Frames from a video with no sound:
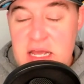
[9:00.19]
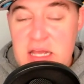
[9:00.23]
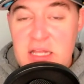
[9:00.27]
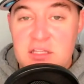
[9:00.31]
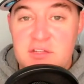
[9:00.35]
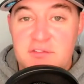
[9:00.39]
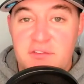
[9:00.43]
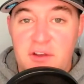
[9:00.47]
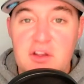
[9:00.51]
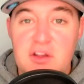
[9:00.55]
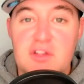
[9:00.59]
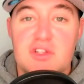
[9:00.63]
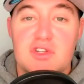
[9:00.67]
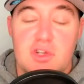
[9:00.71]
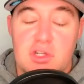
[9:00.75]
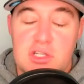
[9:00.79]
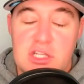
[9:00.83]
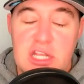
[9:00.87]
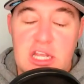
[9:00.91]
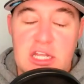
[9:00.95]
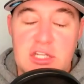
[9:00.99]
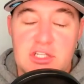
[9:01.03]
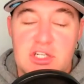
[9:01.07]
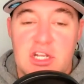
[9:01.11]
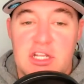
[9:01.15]
It's very
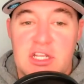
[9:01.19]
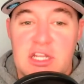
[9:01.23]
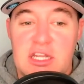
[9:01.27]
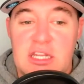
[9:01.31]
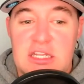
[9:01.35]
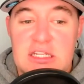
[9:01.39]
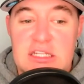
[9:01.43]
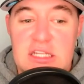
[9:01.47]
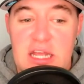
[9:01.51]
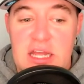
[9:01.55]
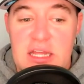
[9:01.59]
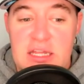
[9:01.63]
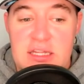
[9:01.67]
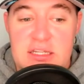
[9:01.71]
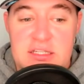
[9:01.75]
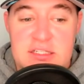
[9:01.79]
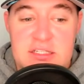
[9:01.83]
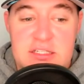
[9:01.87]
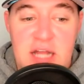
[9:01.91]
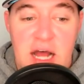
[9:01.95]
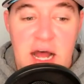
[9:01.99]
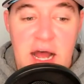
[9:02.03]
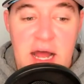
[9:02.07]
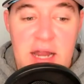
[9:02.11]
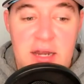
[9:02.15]
strategic, and it's
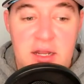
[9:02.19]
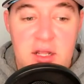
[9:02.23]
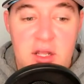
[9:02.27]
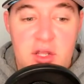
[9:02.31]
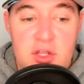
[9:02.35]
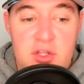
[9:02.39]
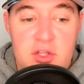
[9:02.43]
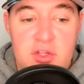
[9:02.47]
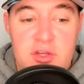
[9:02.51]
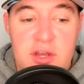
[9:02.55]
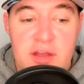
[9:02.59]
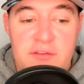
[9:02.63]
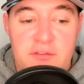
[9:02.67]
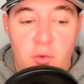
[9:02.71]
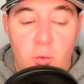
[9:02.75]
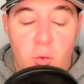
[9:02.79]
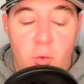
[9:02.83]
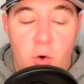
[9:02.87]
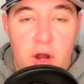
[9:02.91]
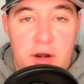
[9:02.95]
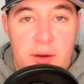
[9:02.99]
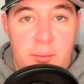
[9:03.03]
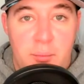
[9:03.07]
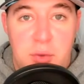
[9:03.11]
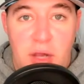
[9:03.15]
not, you never
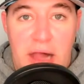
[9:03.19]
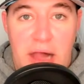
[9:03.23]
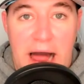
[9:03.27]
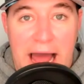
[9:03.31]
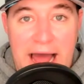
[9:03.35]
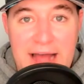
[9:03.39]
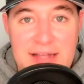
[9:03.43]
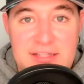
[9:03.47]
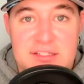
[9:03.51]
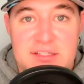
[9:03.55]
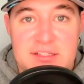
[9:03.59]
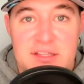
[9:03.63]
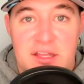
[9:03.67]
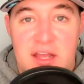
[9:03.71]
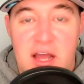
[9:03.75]
want to blast the